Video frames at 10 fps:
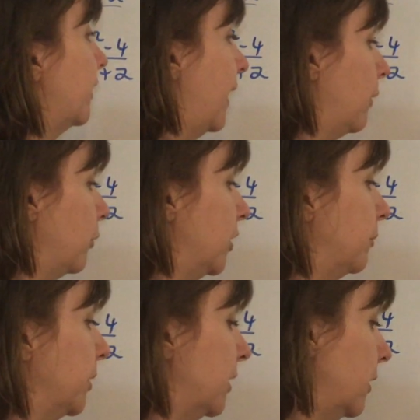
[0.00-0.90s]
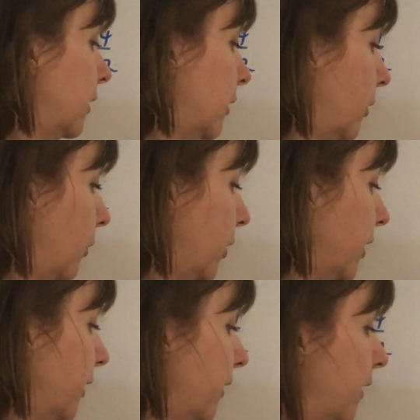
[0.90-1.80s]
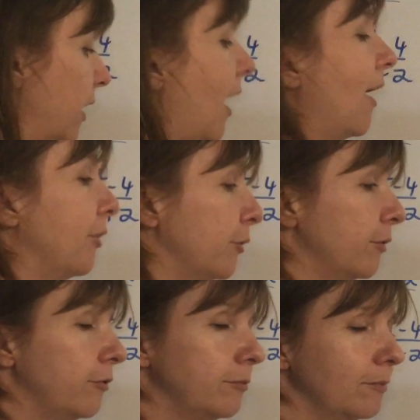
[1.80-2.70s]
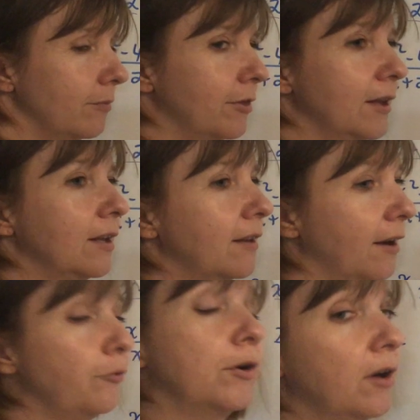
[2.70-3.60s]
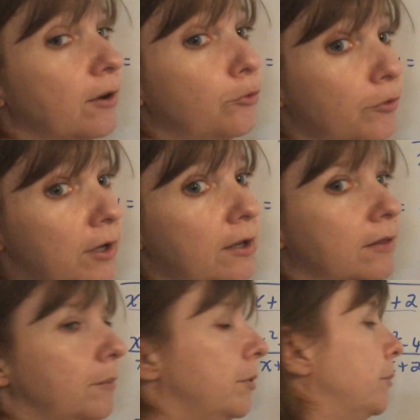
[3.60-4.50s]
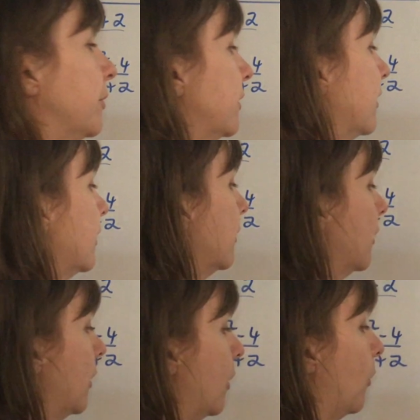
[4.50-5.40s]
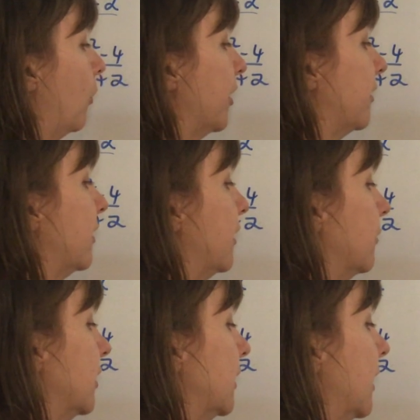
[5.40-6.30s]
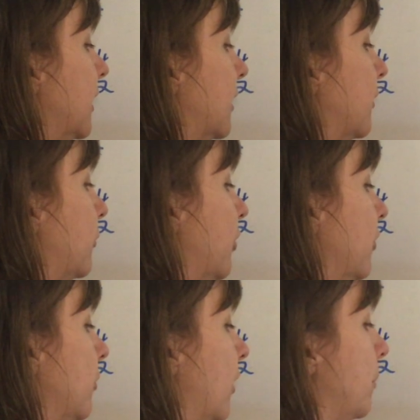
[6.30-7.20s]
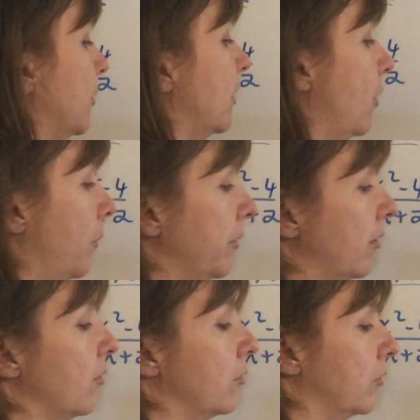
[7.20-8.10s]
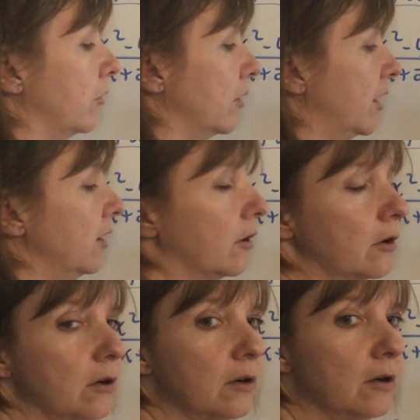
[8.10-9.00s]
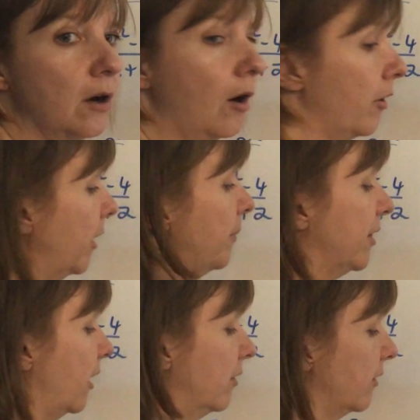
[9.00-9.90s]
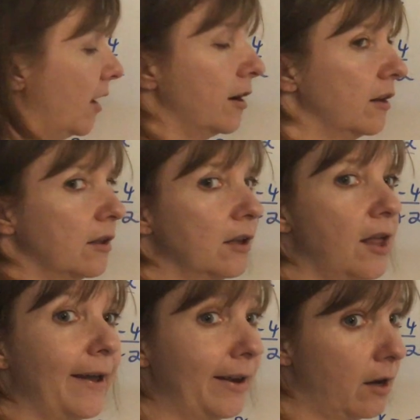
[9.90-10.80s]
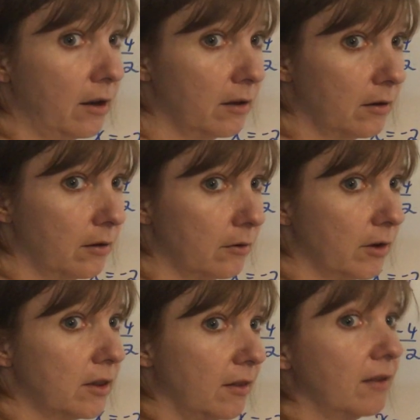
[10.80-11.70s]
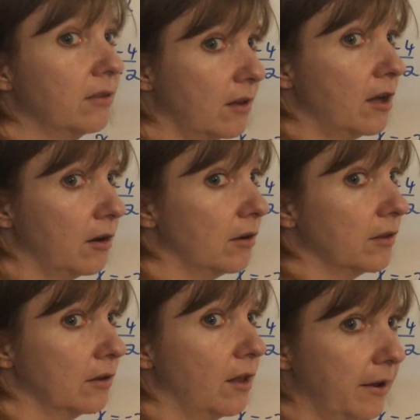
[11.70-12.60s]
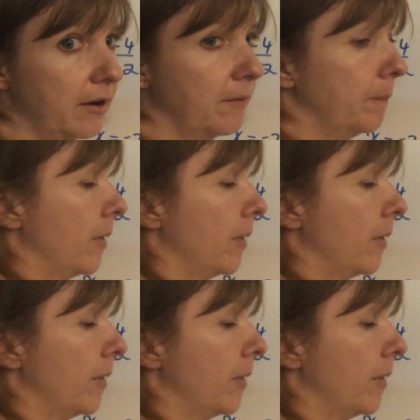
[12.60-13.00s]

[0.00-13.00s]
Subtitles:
that would have been a no. The other thing that I found kind of funny that people did was here at -2, they put the open circle here. Okay, but that's not on the line, all right? That's not on the line.